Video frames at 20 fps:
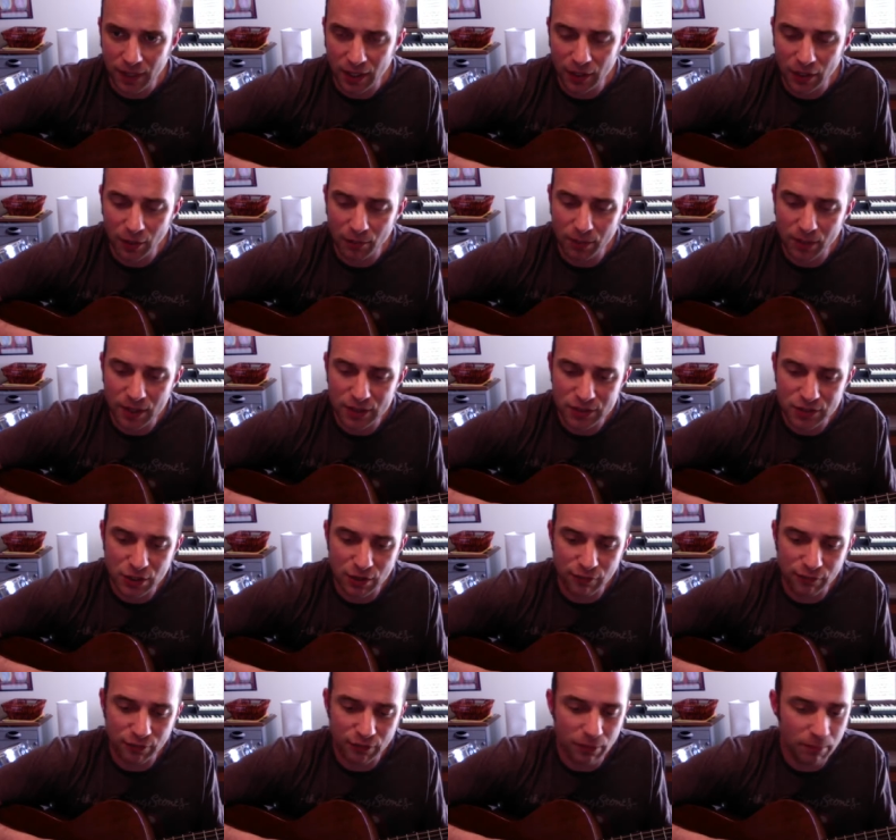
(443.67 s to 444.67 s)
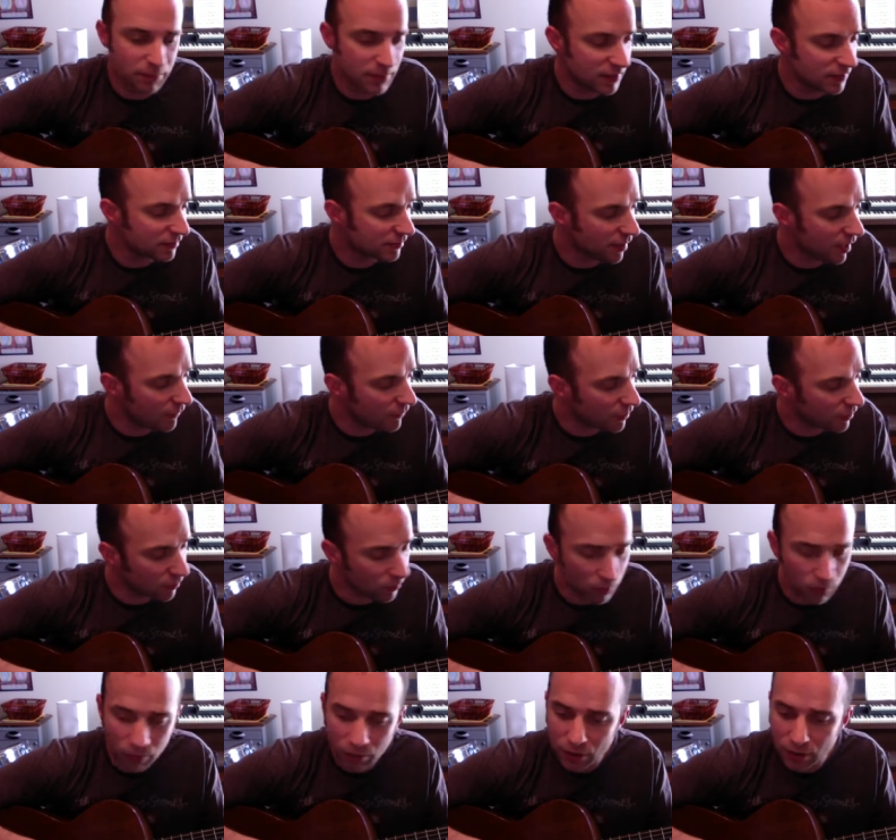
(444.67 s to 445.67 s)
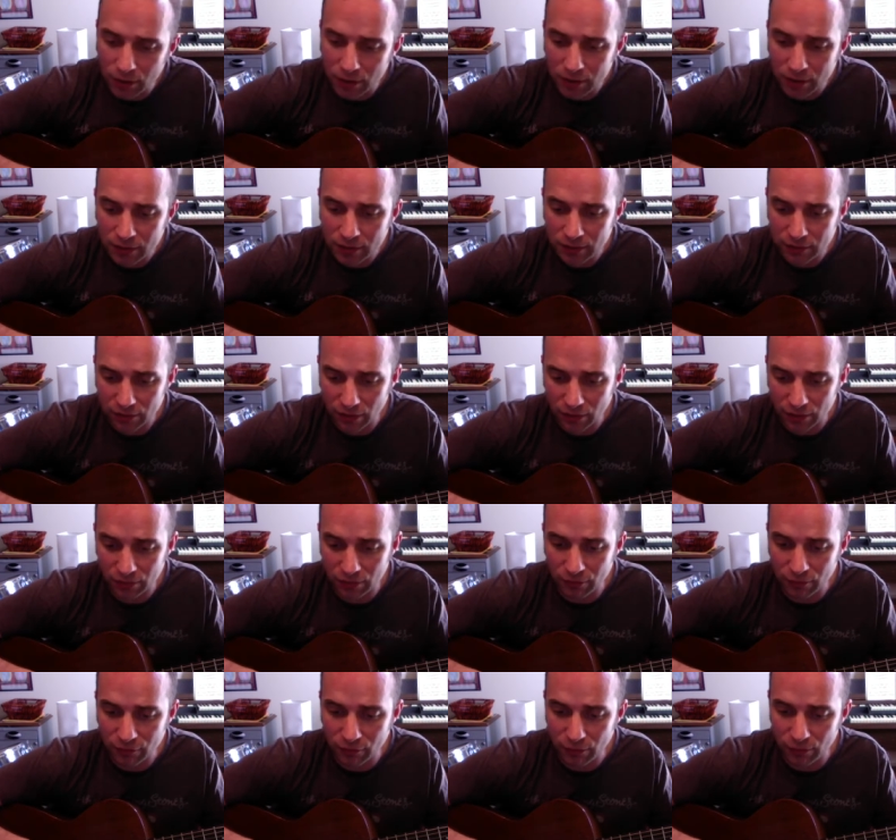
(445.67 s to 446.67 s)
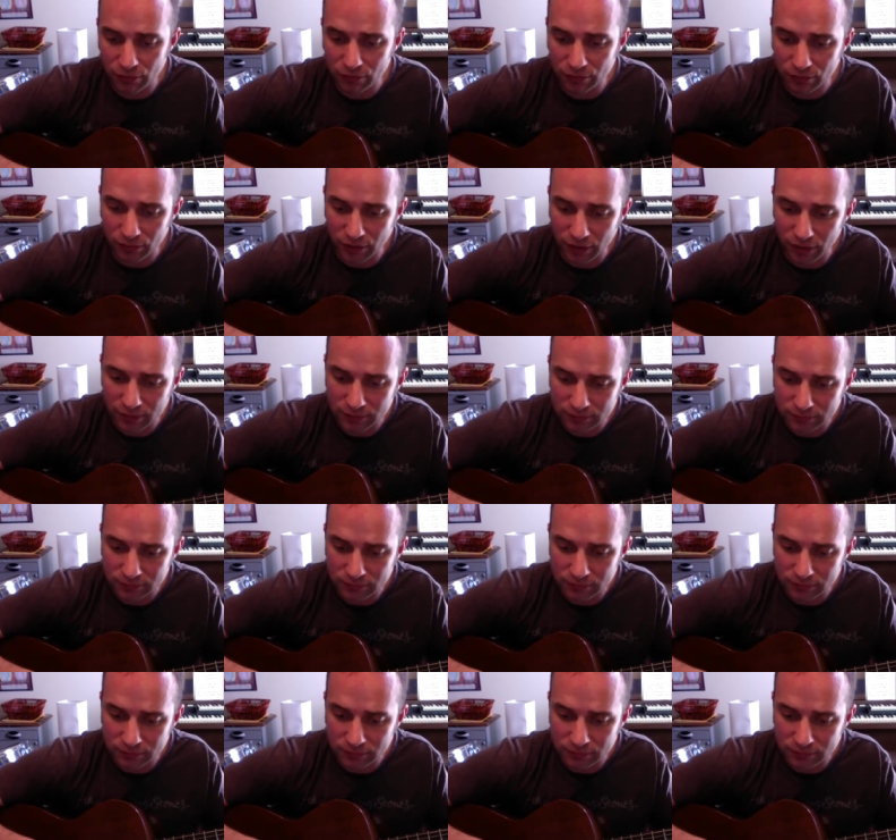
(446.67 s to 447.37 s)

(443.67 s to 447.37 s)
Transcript: arpeggio for a B7 chord, starts on the 4th string,